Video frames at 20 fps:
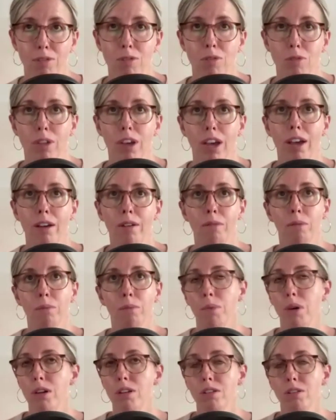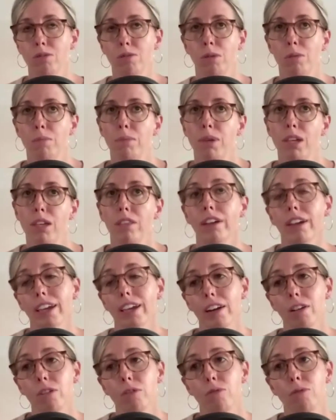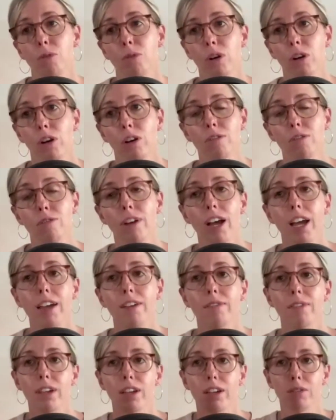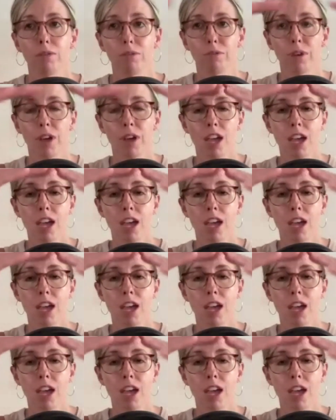So that person would be like at a 4 or 5 if